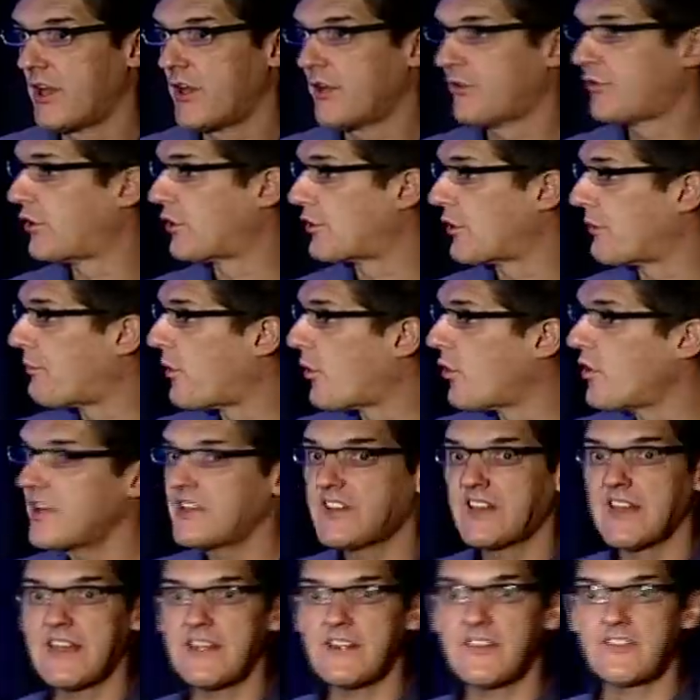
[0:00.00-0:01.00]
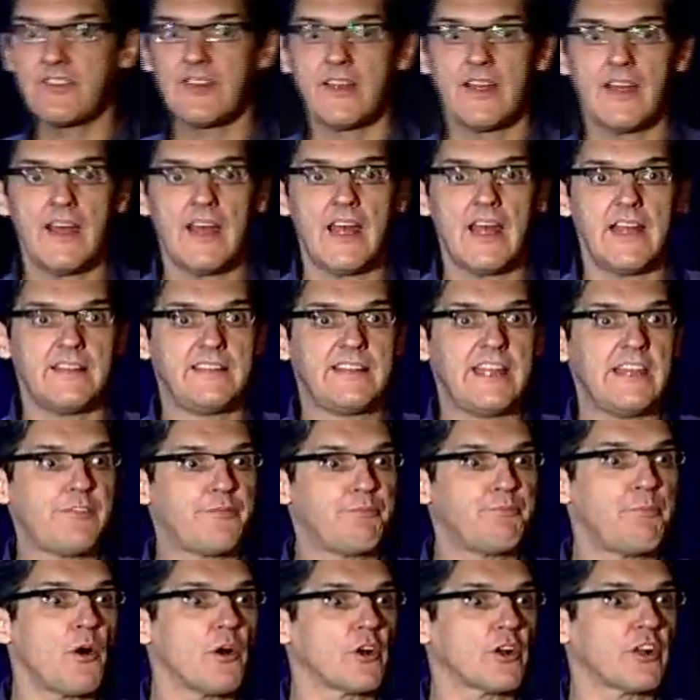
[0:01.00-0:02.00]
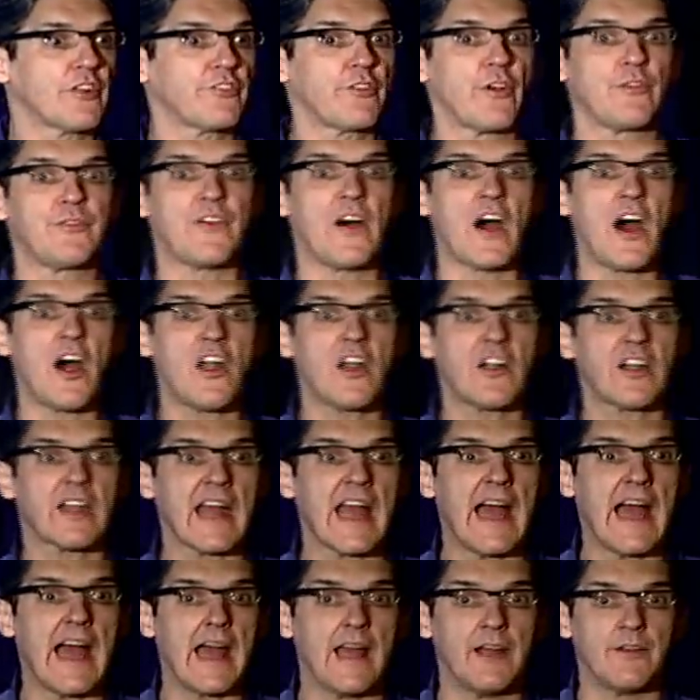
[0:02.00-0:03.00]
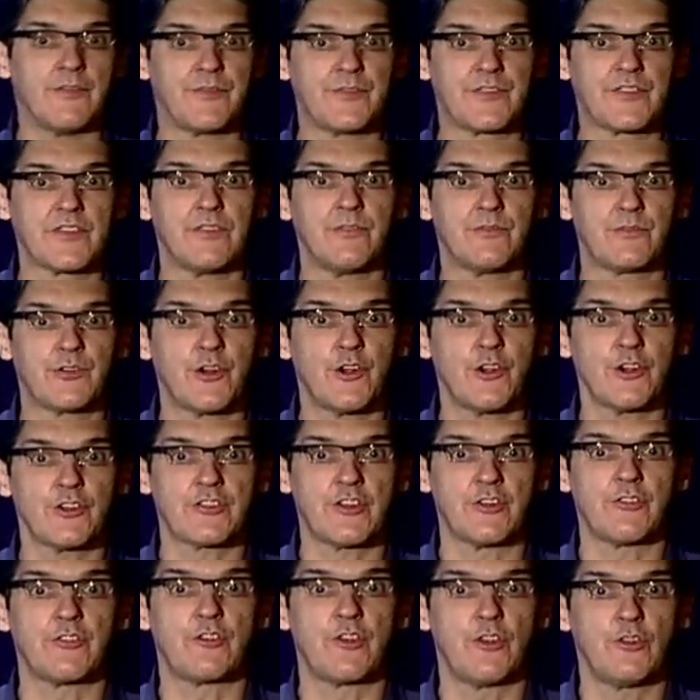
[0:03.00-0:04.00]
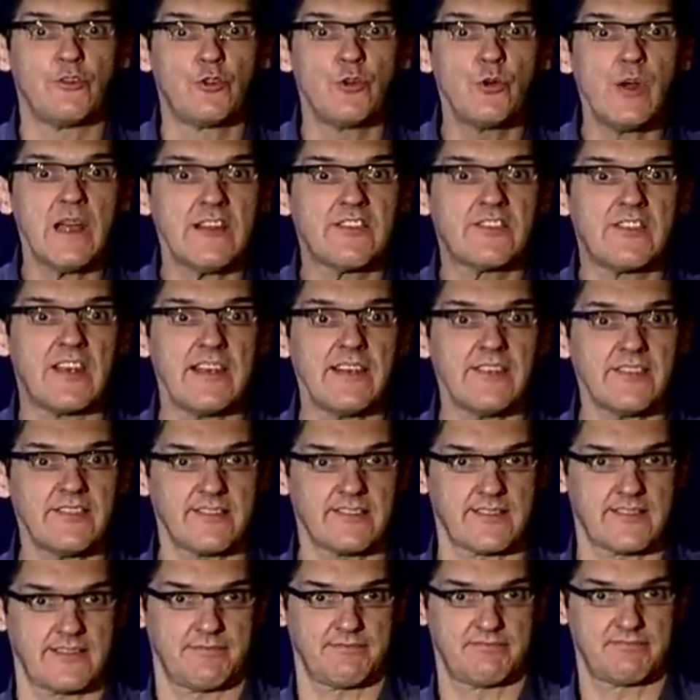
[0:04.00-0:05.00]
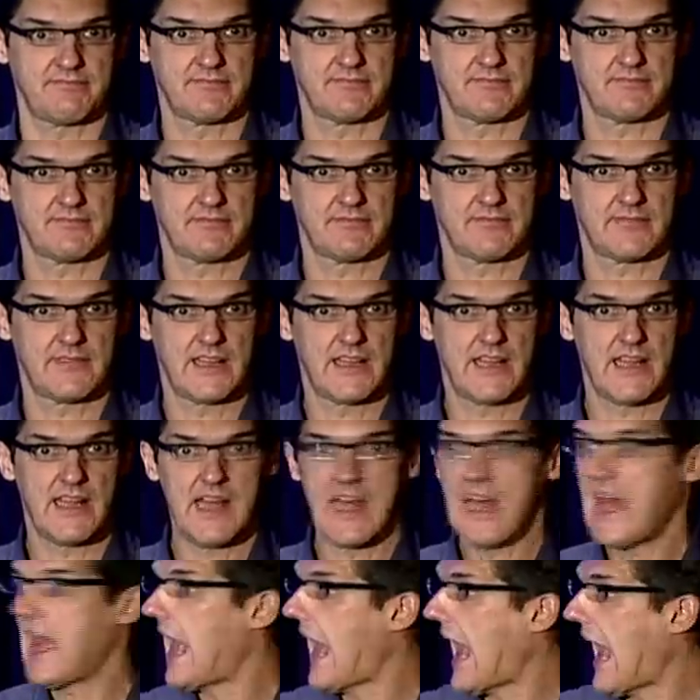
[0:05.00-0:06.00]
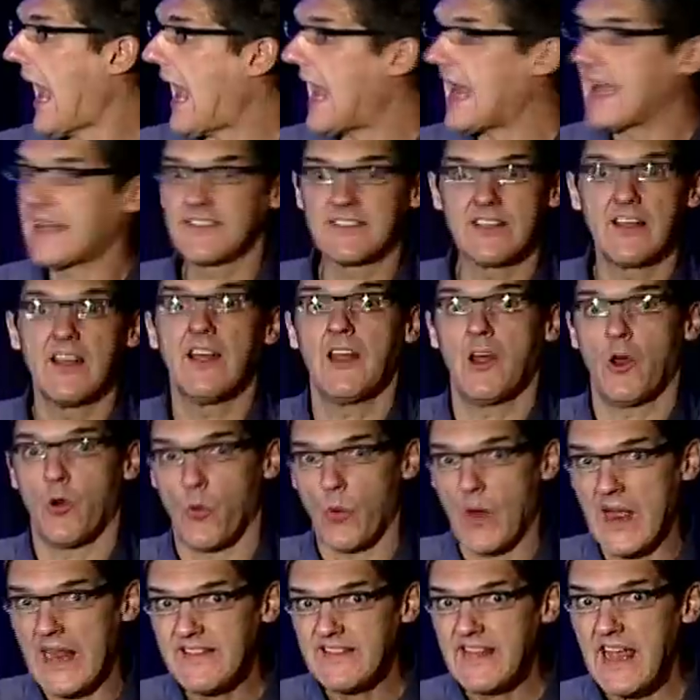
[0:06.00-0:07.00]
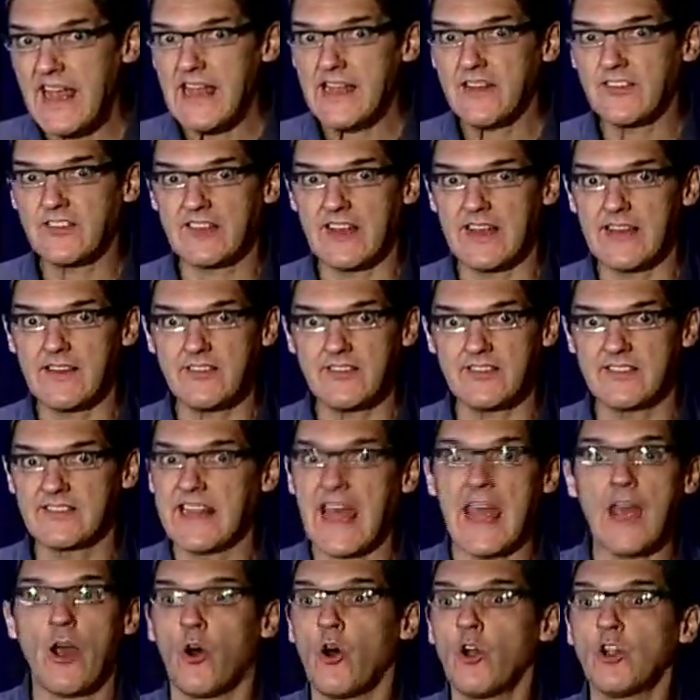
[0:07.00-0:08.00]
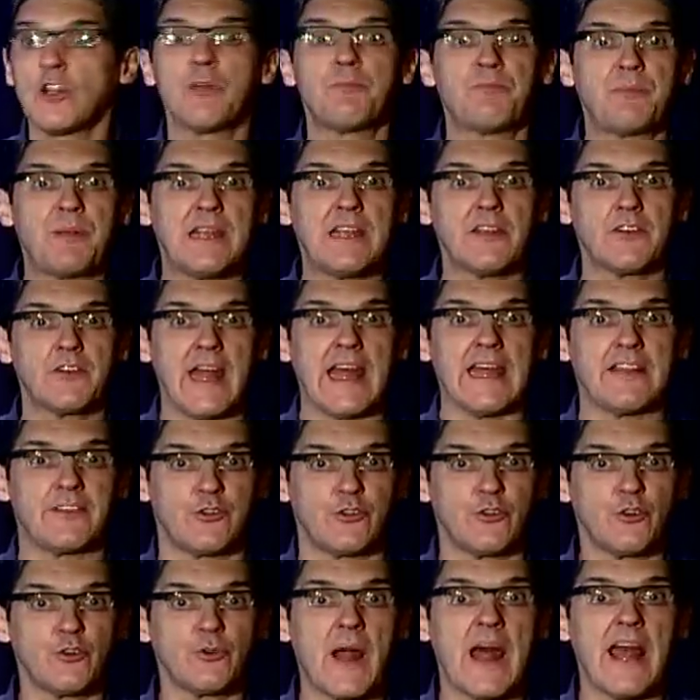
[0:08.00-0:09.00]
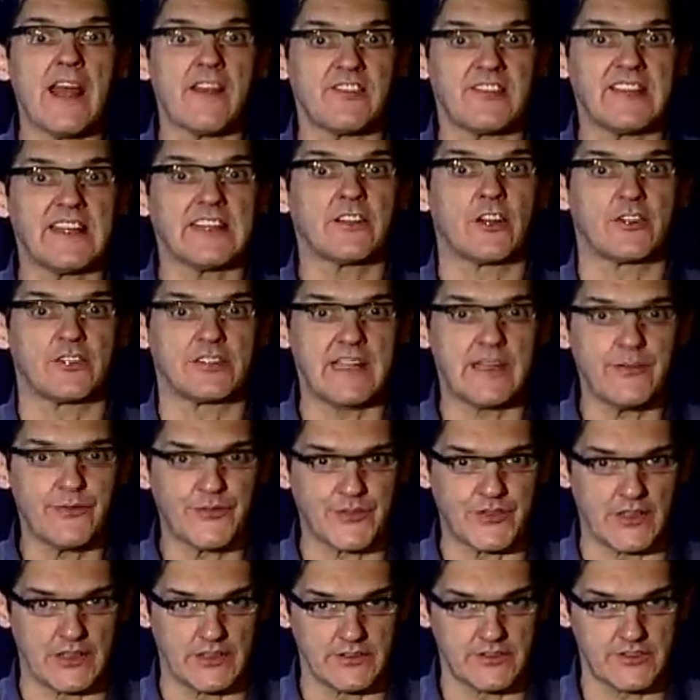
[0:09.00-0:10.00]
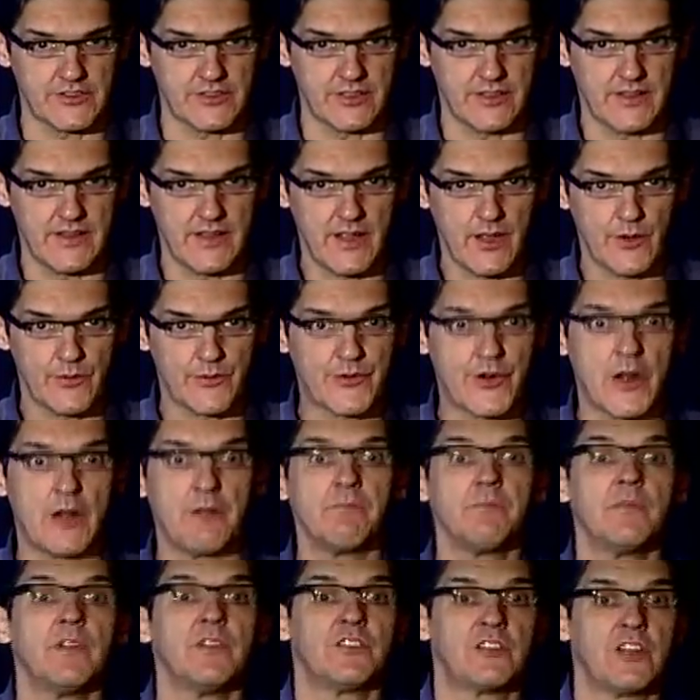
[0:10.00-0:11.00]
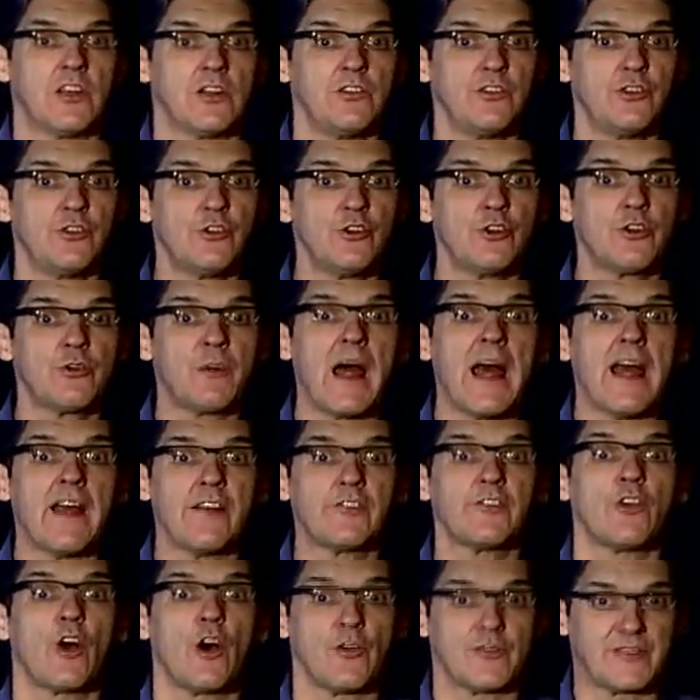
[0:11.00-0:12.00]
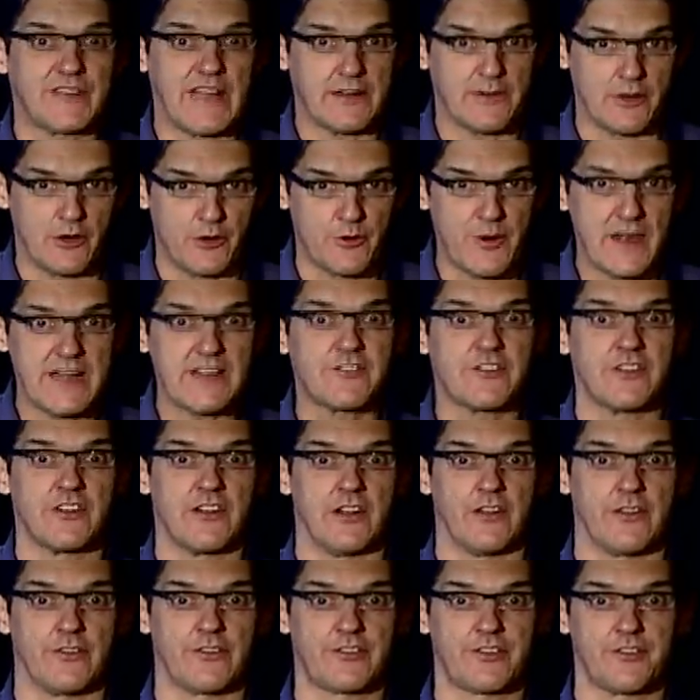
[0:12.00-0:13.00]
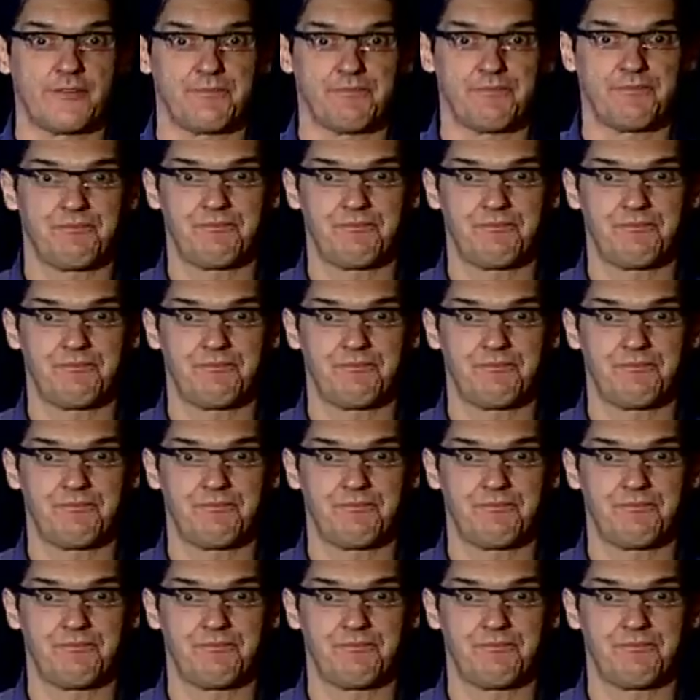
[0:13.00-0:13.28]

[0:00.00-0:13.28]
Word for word: So the point is, these pockets of archived versions do exist. And when they exist, they all appear at URIs that are different from the URIs of their originals.